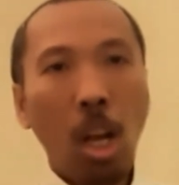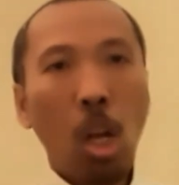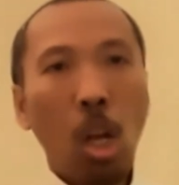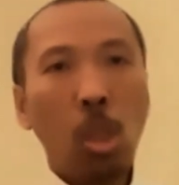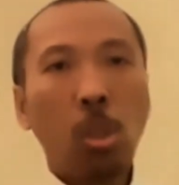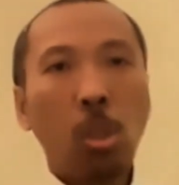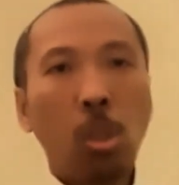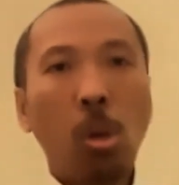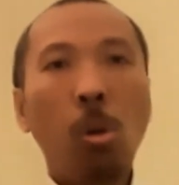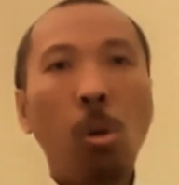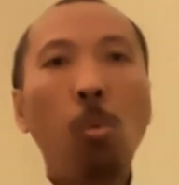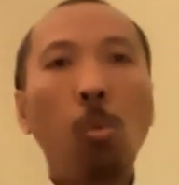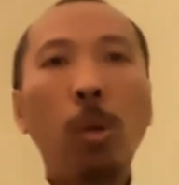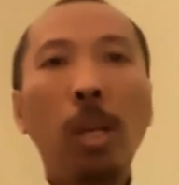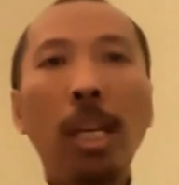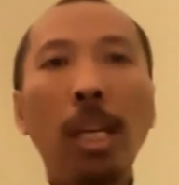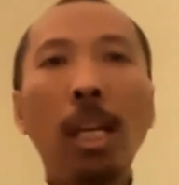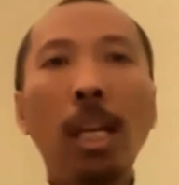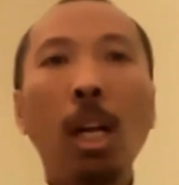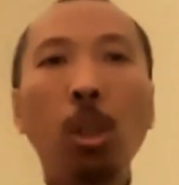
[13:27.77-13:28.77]
So
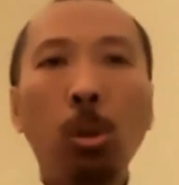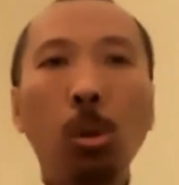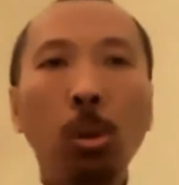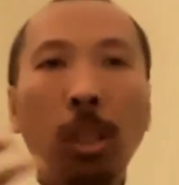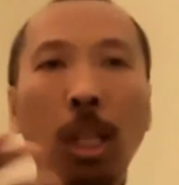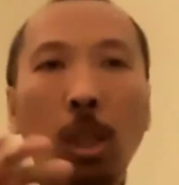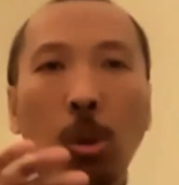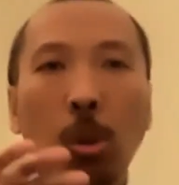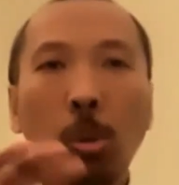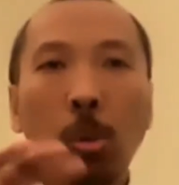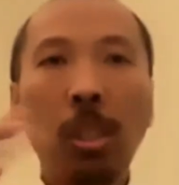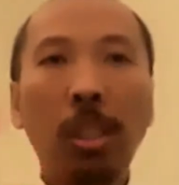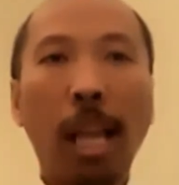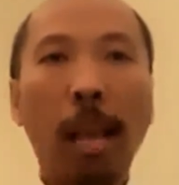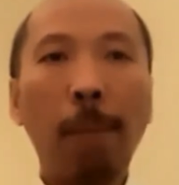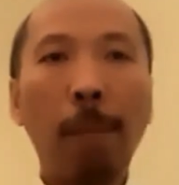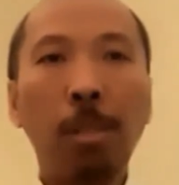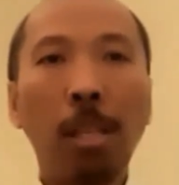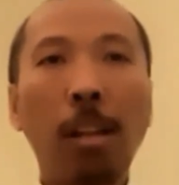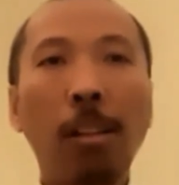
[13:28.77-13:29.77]
we took the two
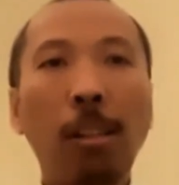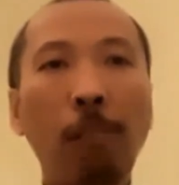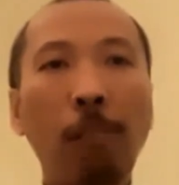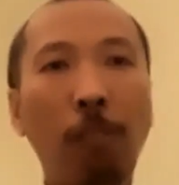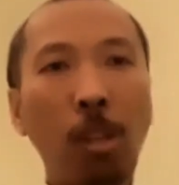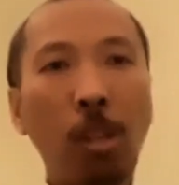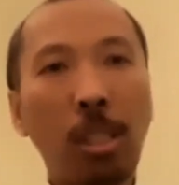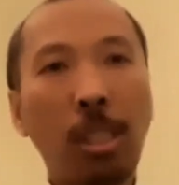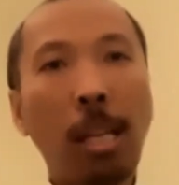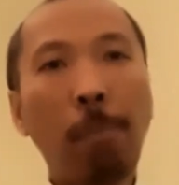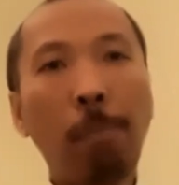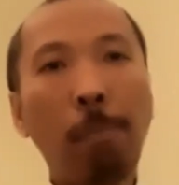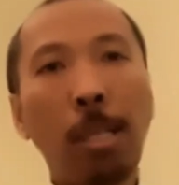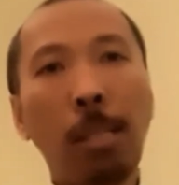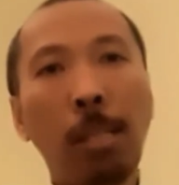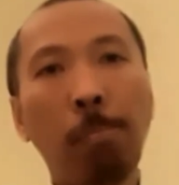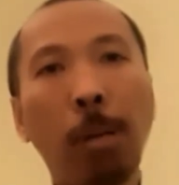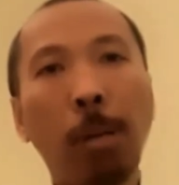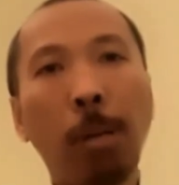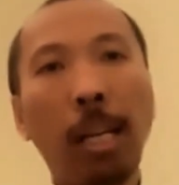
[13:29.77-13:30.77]
steps. The first step
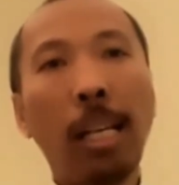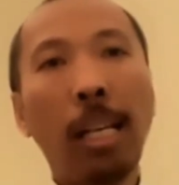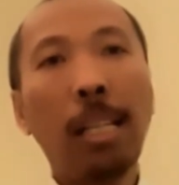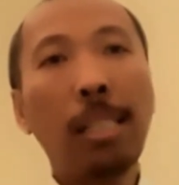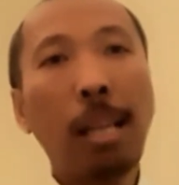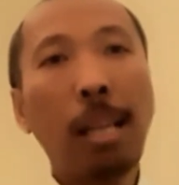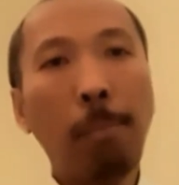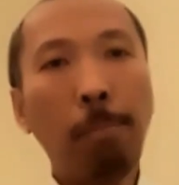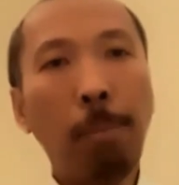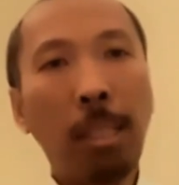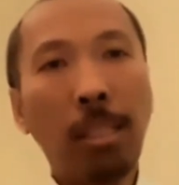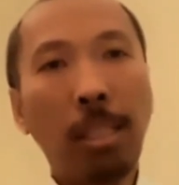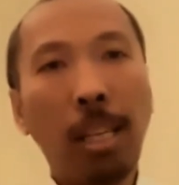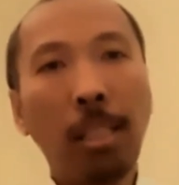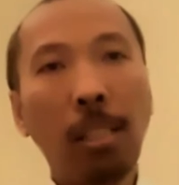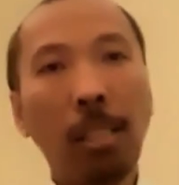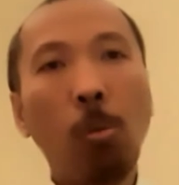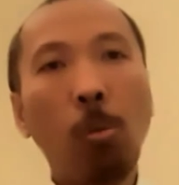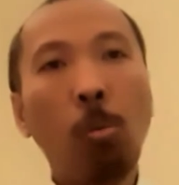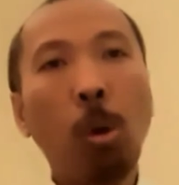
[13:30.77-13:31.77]
is by
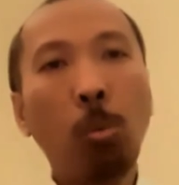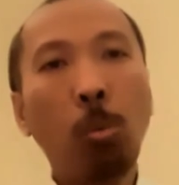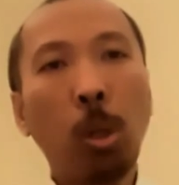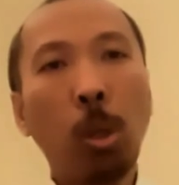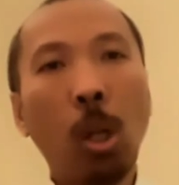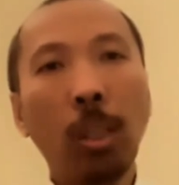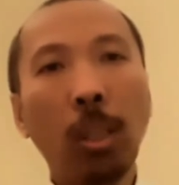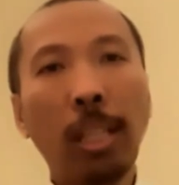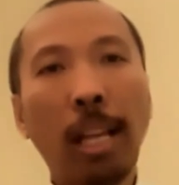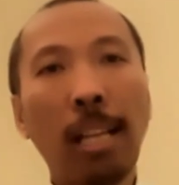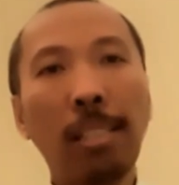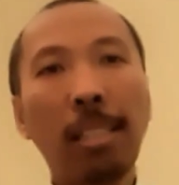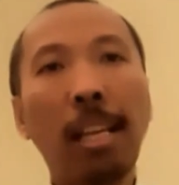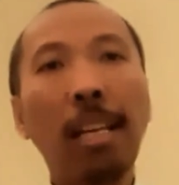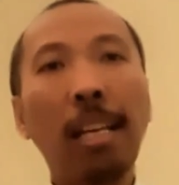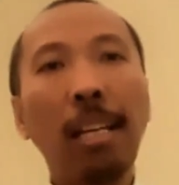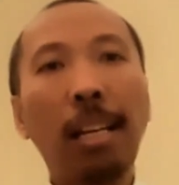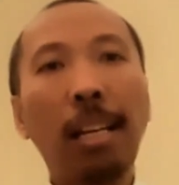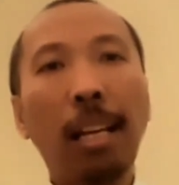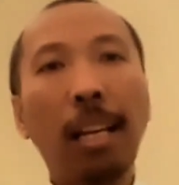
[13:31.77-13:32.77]
submitting what we call as
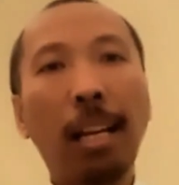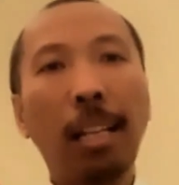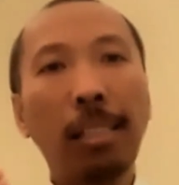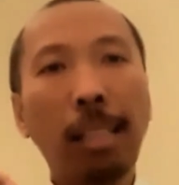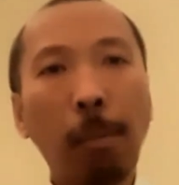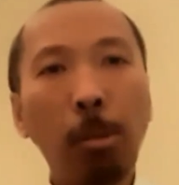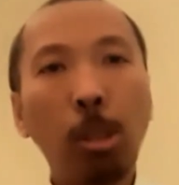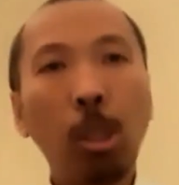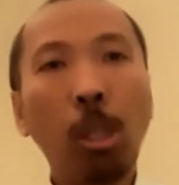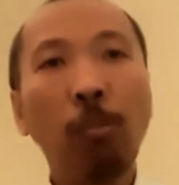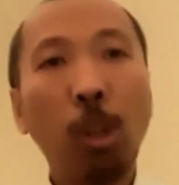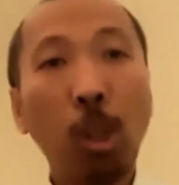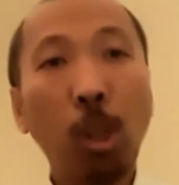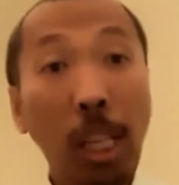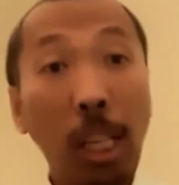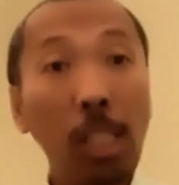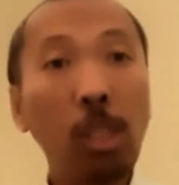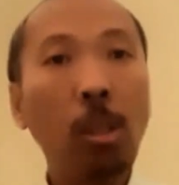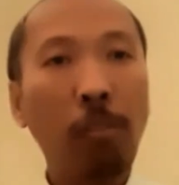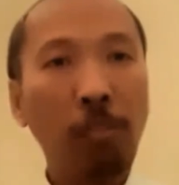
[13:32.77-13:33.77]
submission for the
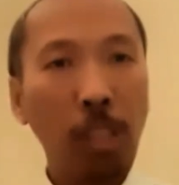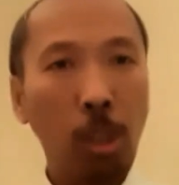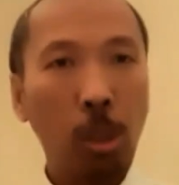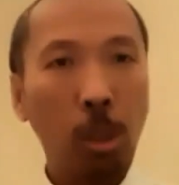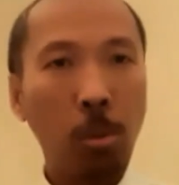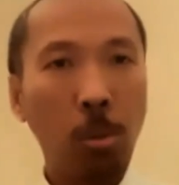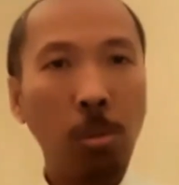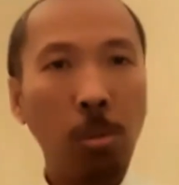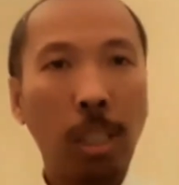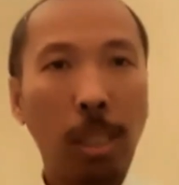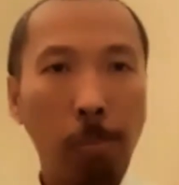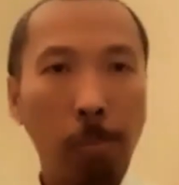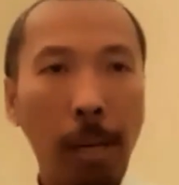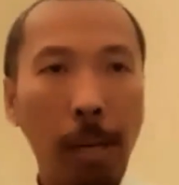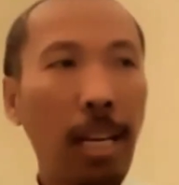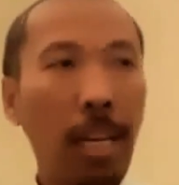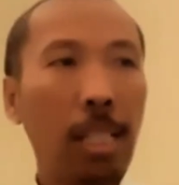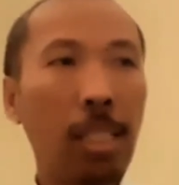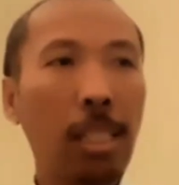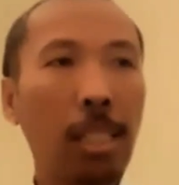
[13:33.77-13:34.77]
list of issues, as
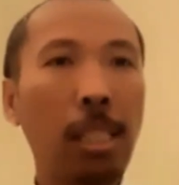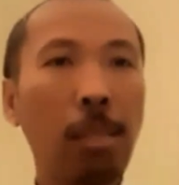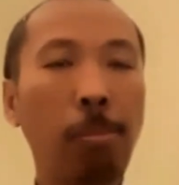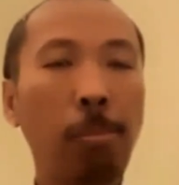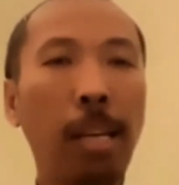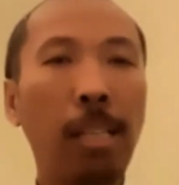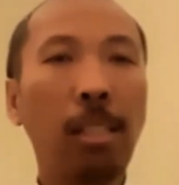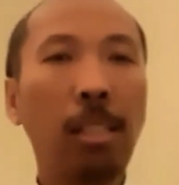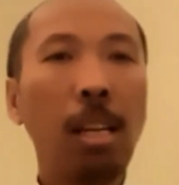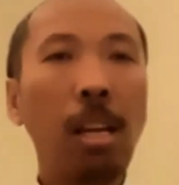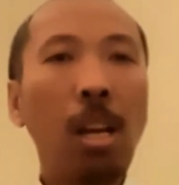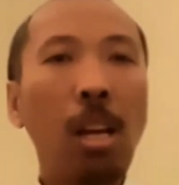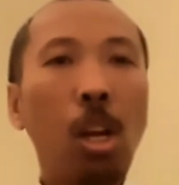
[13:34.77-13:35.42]
Brian has explained.